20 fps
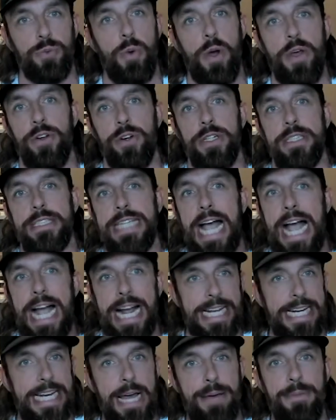whether it's
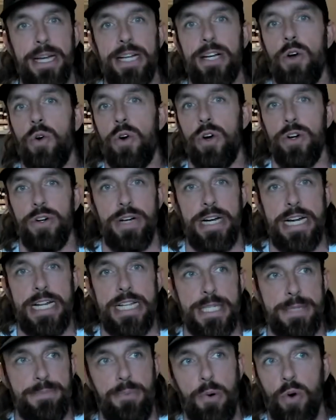academic or in
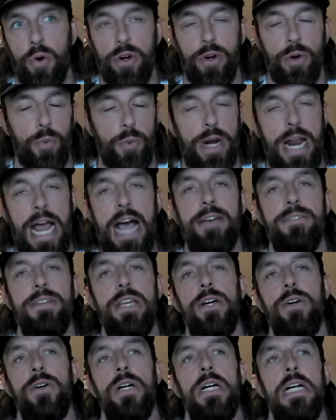sport or what have
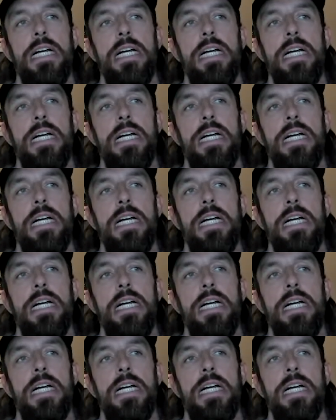you?